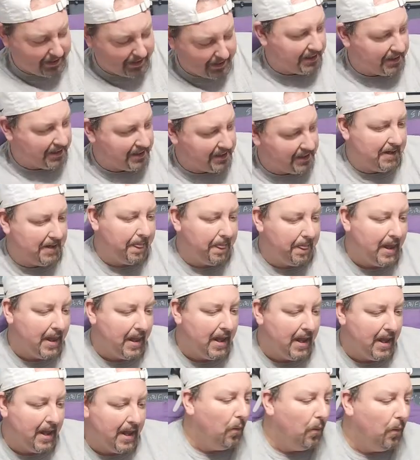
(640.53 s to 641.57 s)
to cut.
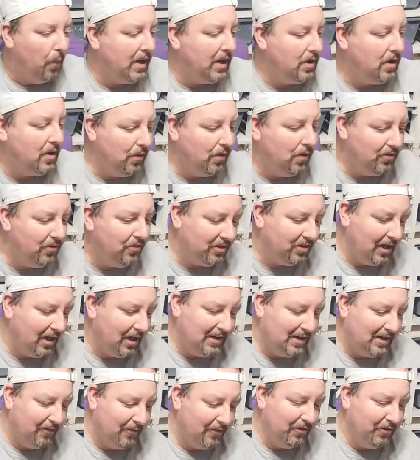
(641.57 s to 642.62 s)
We used a
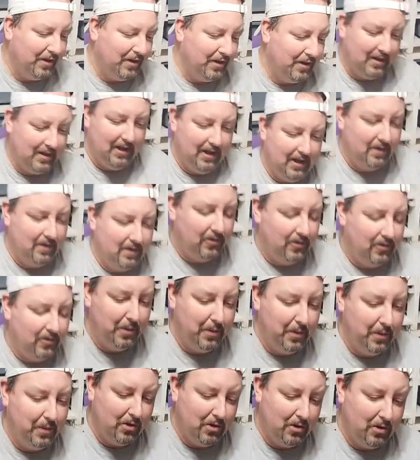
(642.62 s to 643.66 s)
different lid. So we,
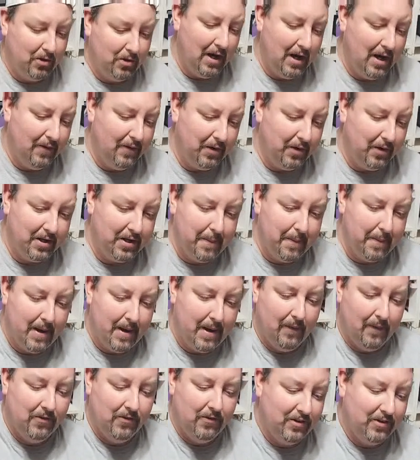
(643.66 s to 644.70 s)
we tried a different tub
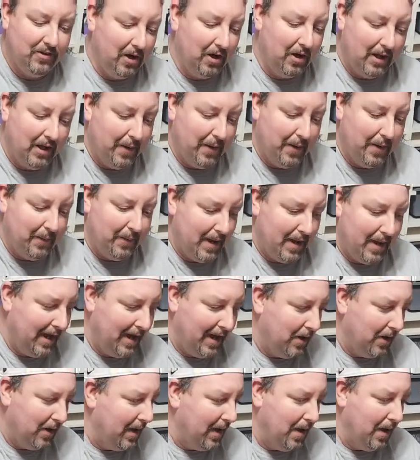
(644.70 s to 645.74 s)
out in the sterilite we had
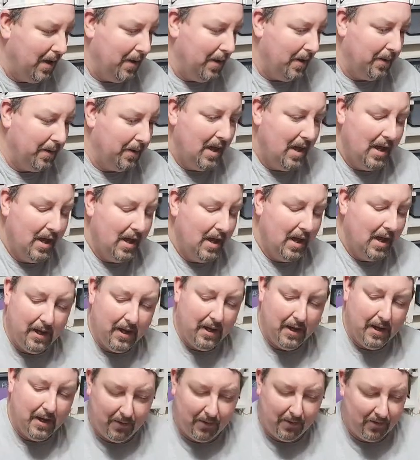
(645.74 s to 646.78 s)
laying around
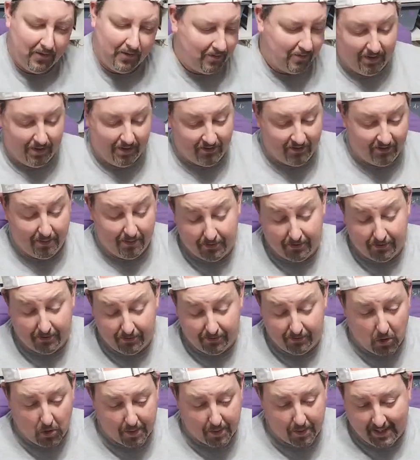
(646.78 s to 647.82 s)
uh, which didn't seem was the
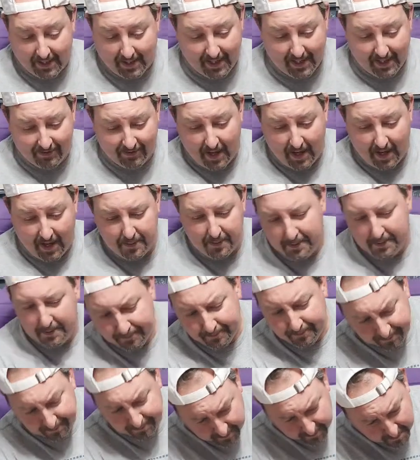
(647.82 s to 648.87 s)
moment, I guess. I don't know.
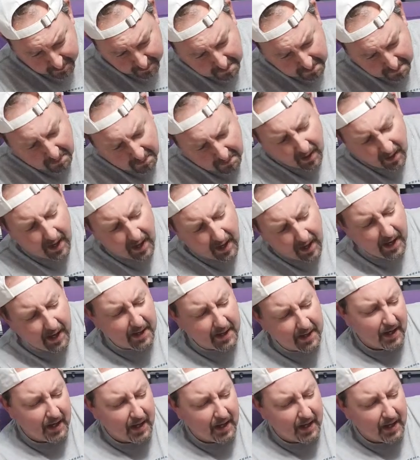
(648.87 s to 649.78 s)
And,